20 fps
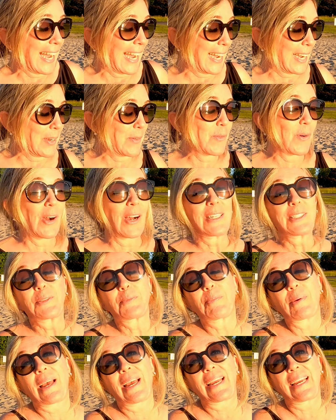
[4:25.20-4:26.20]
I and you're
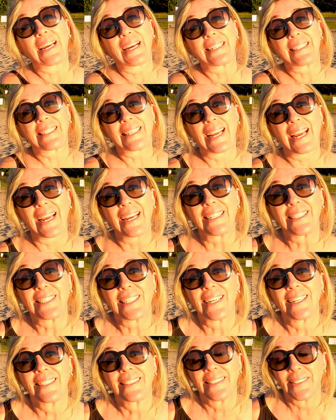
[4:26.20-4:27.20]
in here talking to
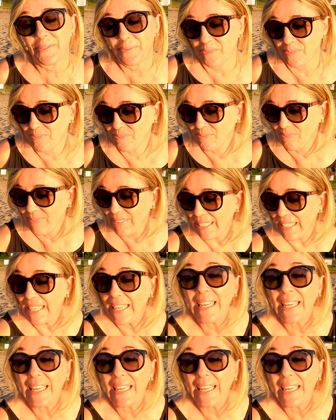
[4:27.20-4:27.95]
some man.